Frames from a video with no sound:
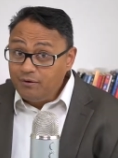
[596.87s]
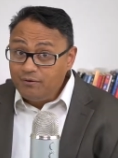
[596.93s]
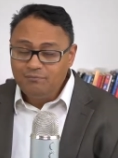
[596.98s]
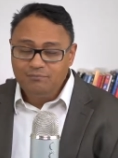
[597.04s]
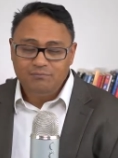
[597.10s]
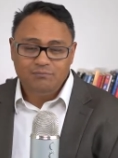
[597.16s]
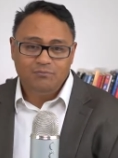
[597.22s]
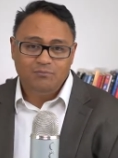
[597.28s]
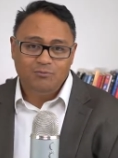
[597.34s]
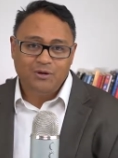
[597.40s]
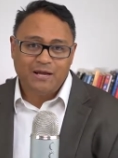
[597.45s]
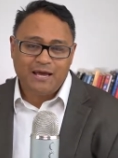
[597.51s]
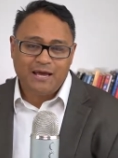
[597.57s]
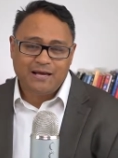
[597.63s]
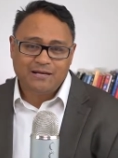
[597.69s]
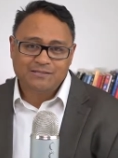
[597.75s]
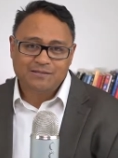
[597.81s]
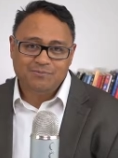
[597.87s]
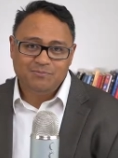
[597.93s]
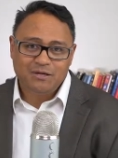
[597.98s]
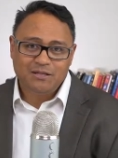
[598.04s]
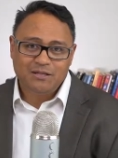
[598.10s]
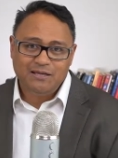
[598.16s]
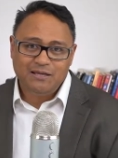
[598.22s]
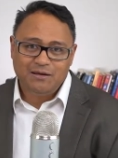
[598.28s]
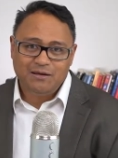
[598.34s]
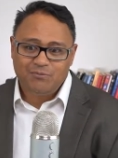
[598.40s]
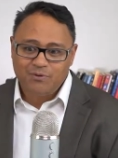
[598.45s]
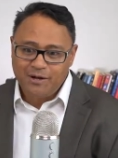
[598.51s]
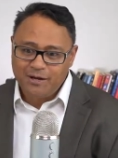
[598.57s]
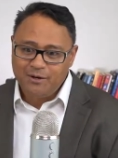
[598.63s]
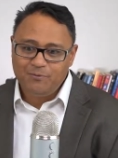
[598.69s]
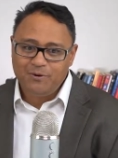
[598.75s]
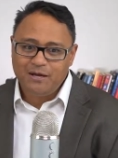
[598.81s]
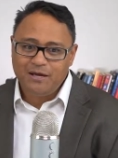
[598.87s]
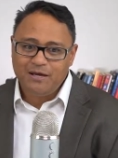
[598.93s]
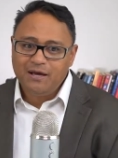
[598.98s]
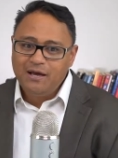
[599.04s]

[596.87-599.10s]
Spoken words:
when I ask them to clean it right away?